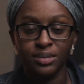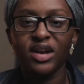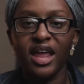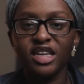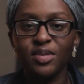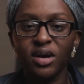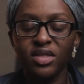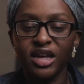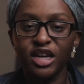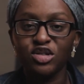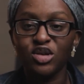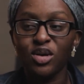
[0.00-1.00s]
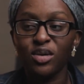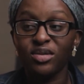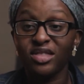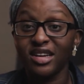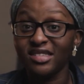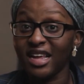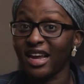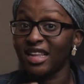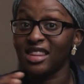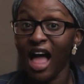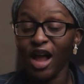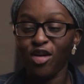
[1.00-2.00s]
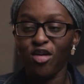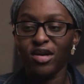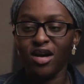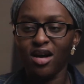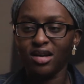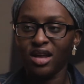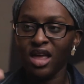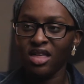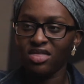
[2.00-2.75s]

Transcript: So the next part of the intro, there's like a lot going on.